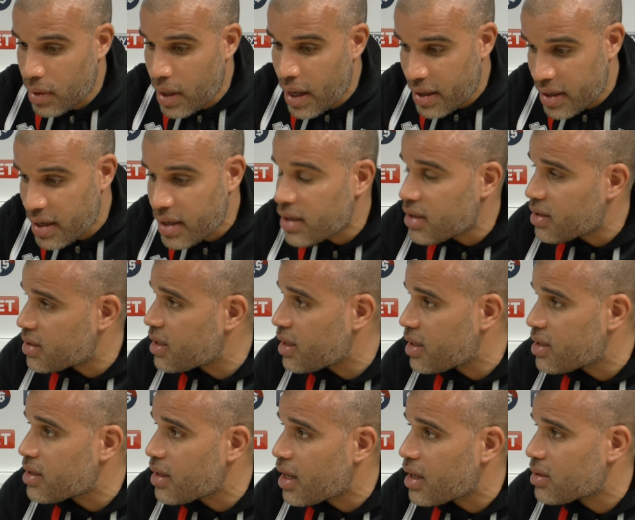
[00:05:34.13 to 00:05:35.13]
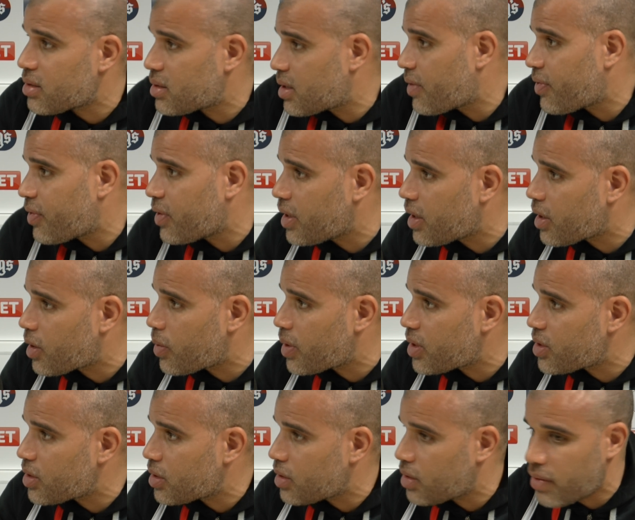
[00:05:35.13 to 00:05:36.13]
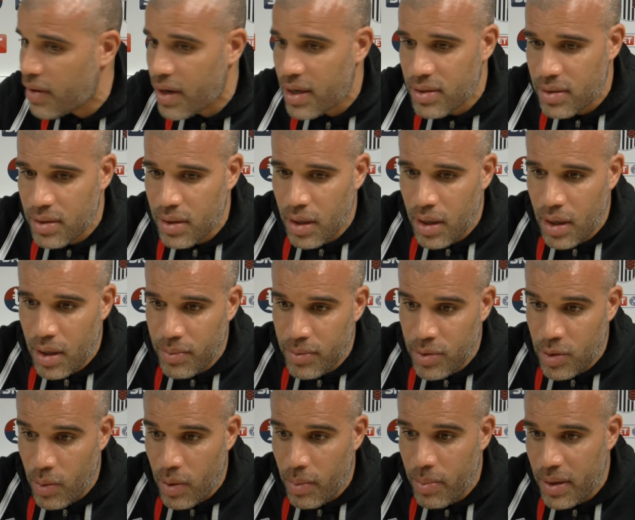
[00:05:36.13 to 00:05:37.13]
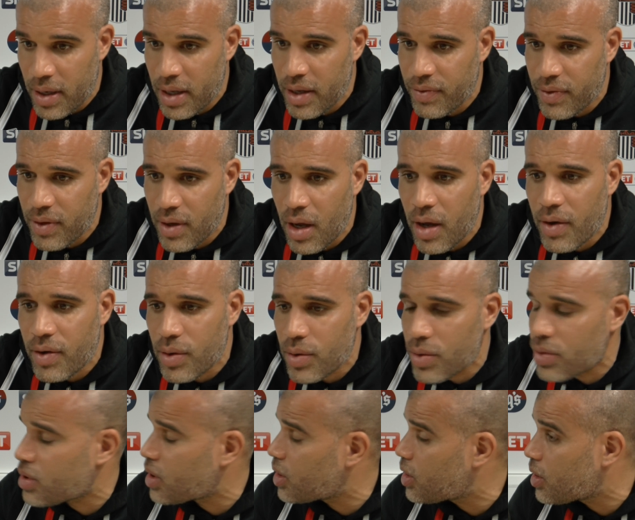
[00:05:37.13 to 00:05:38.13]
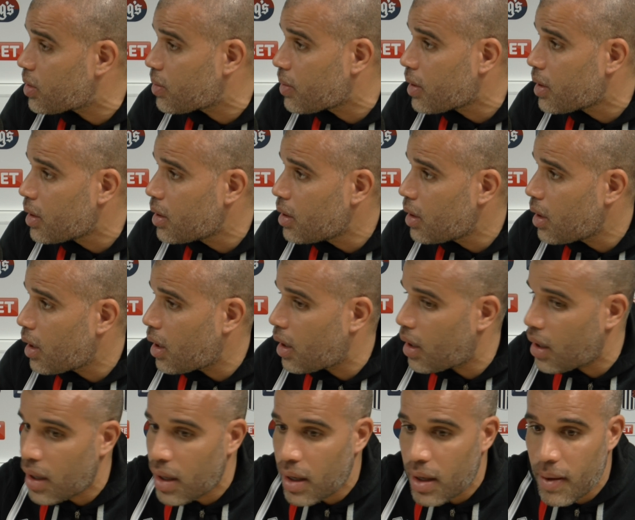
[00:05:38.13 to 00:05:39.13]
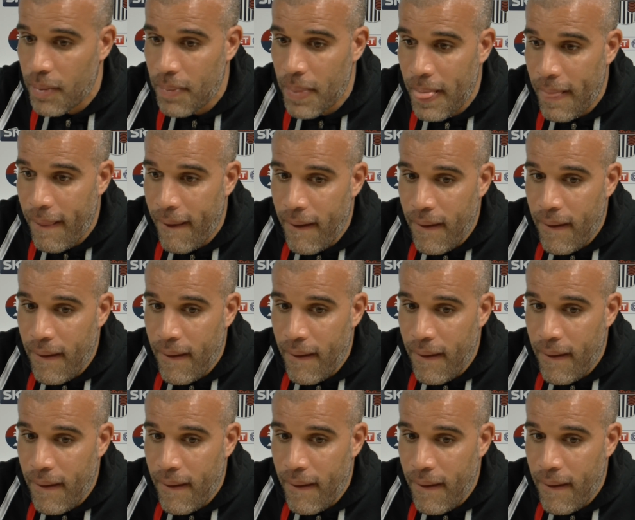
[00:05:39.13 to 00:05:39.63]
At the end of the season, that's definitely a question you're asked. Do I believe they are? Of course I do.